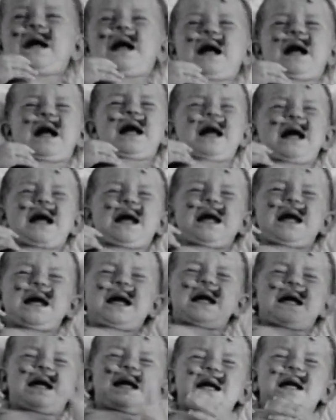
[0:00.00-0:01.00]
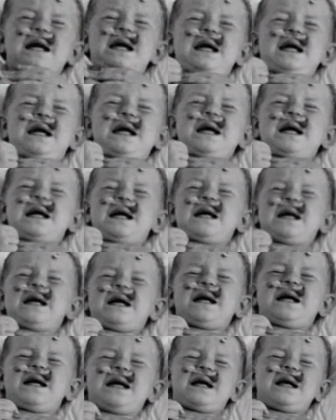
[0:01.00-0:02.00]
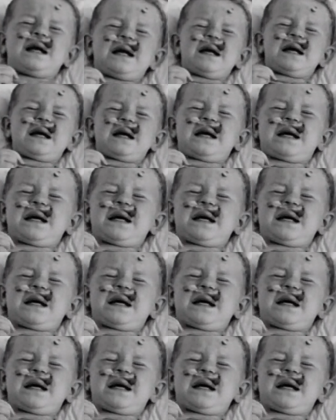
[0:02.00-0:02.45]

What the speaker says: Nobody speaks.